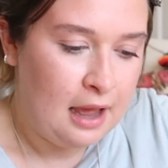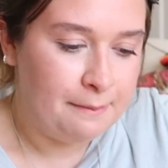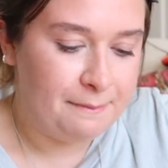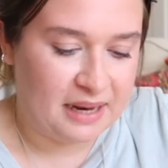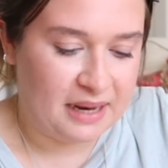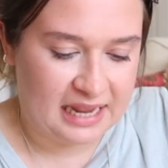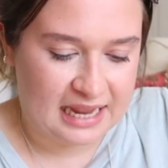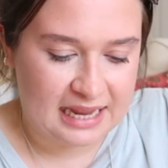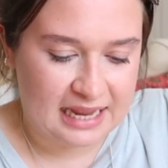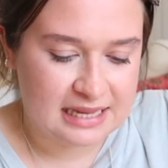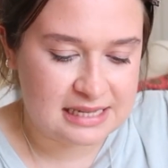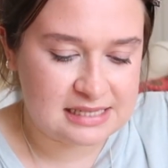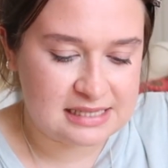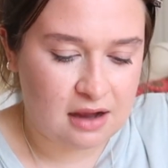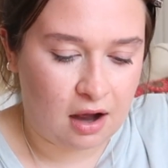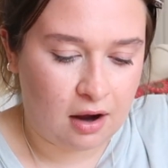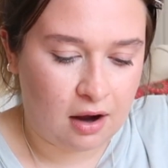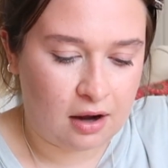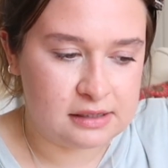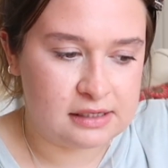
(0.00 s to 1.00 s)
but it is
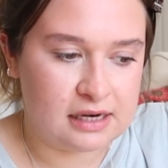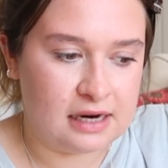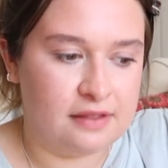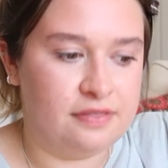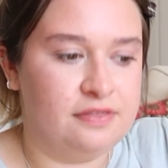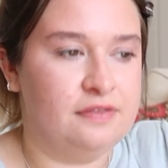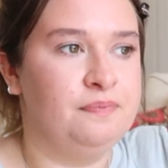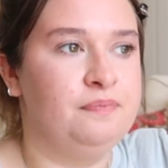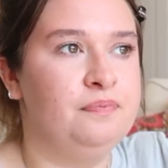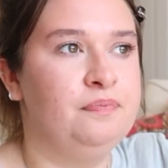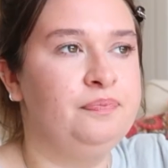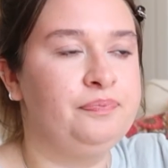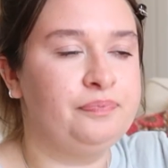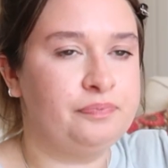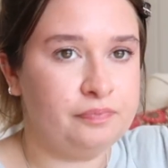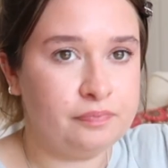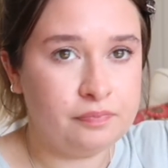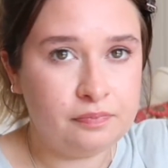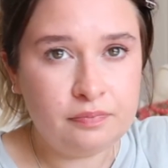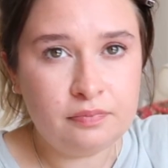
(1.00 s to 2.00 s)
harder
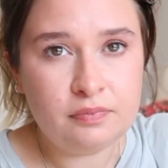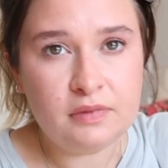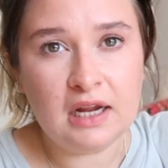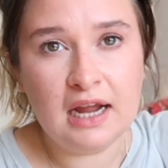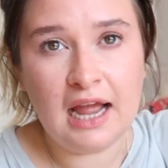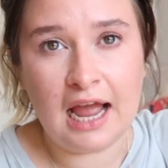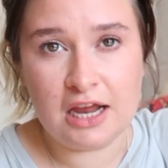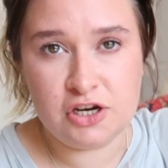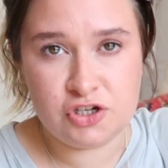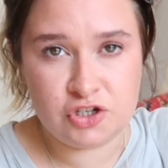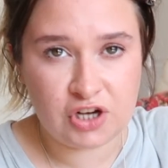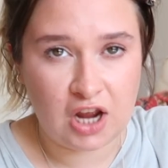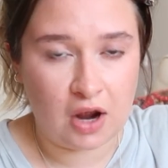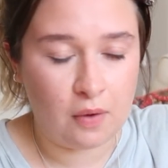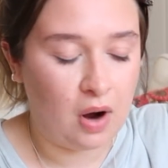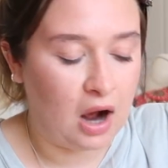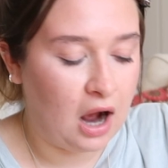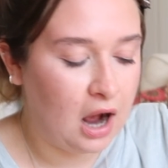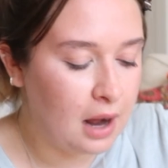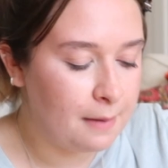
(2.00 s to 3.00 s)
as you
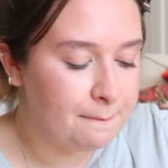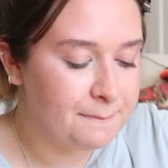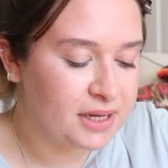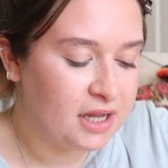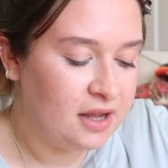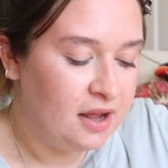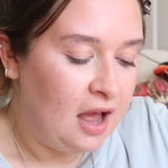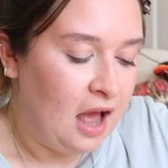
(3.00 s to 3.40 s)
go up.